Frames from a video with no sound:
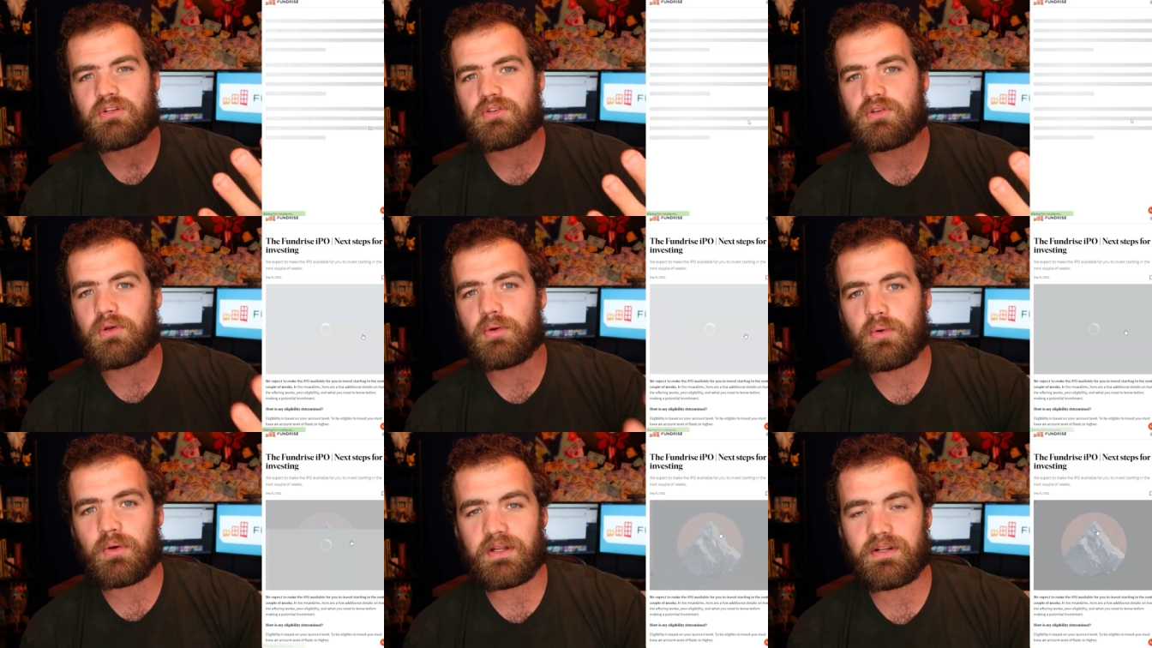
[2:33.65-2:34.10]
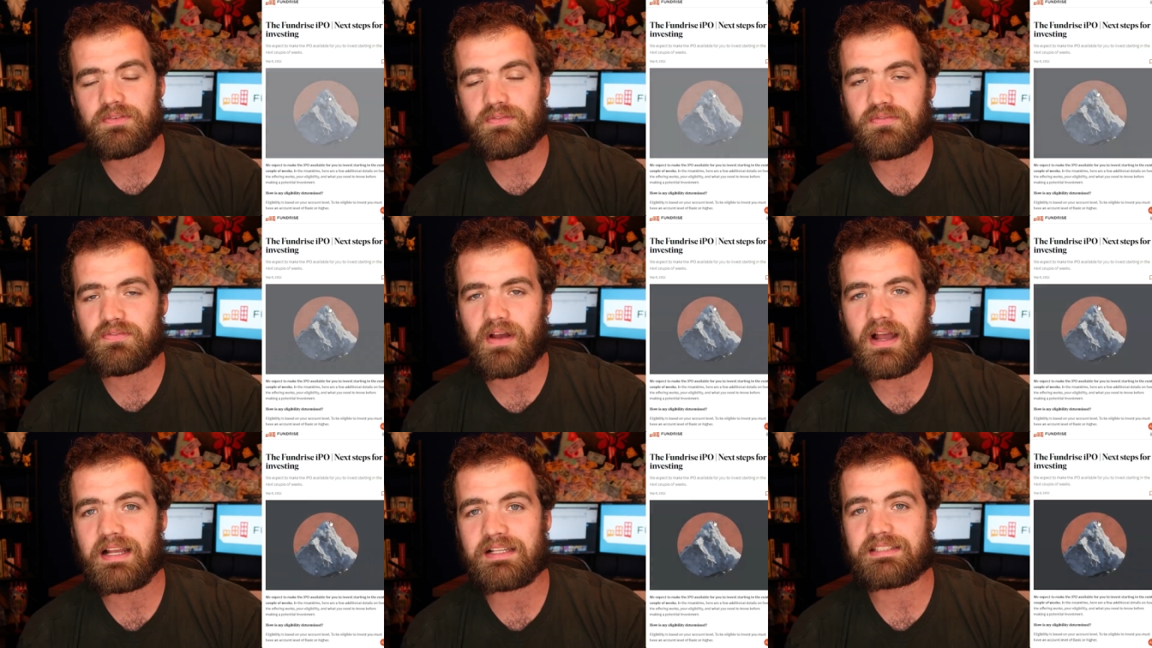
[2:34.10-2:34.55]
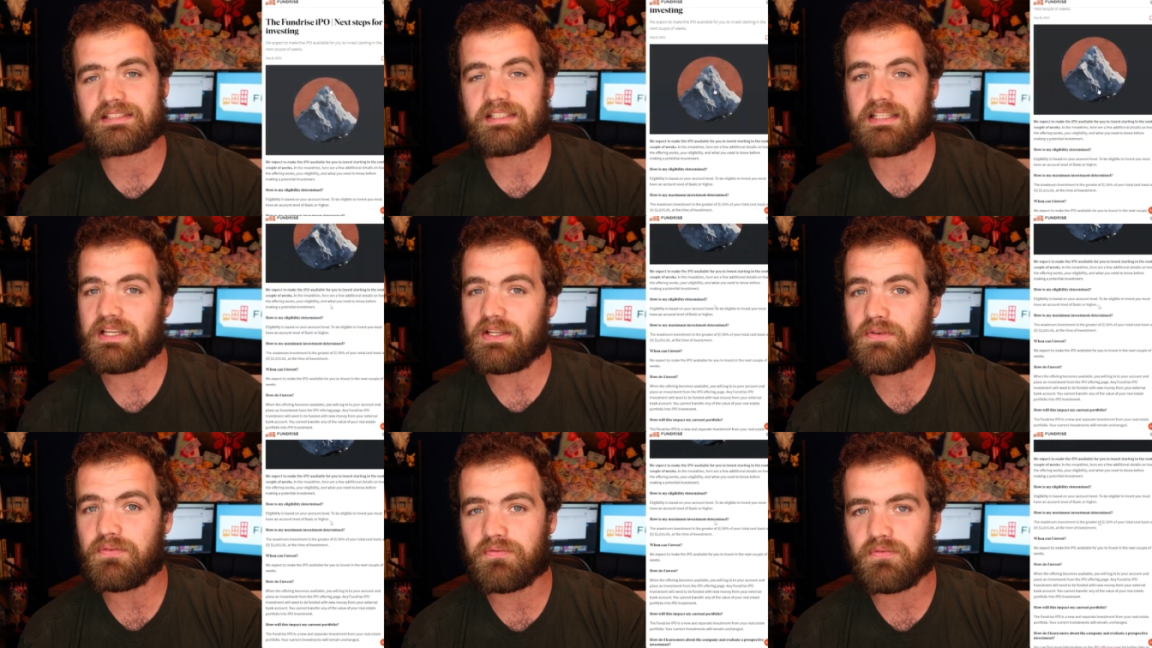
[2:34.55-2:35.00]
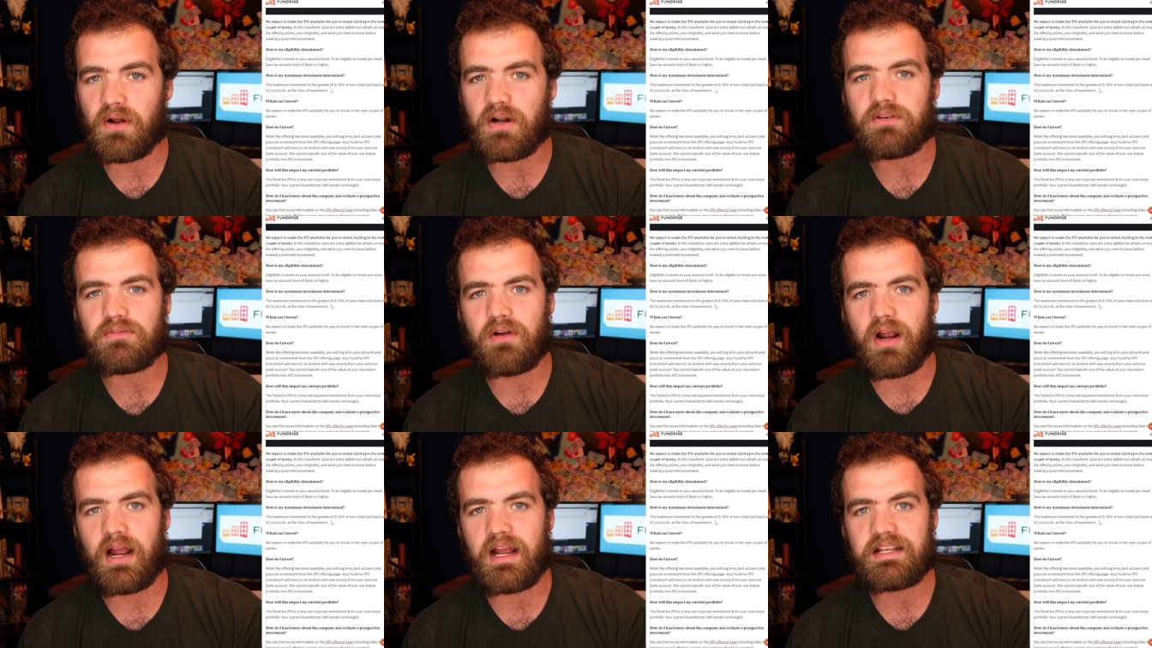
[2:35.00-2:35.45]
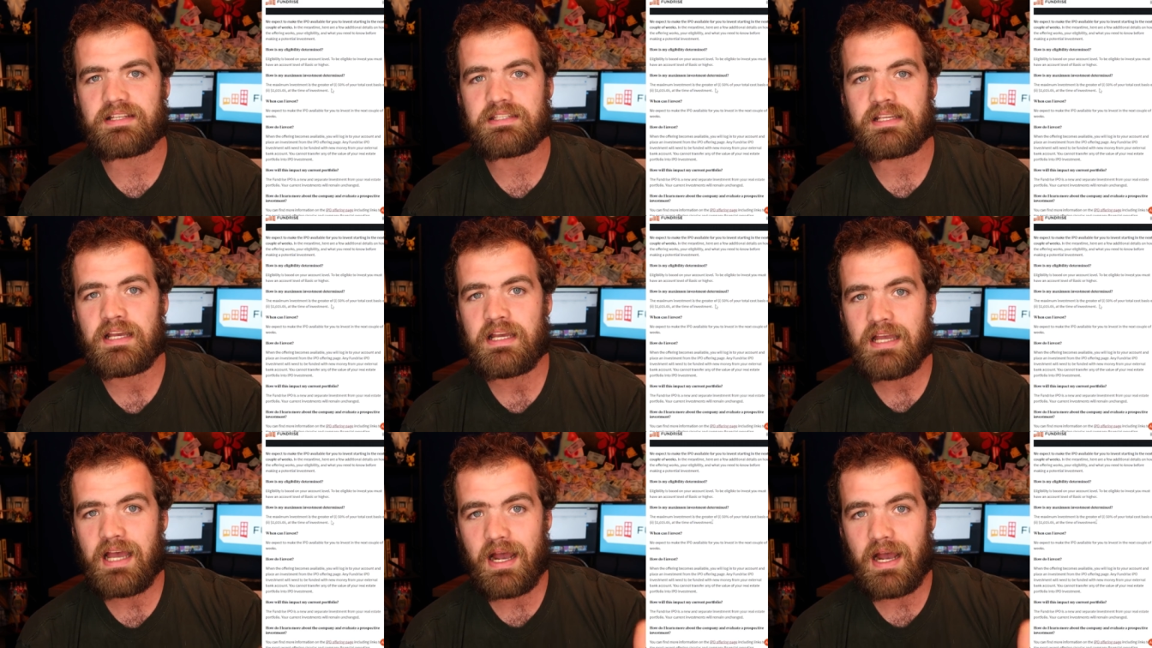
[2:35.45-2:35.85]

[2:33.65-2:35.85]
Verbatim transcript: to invest in Fundrise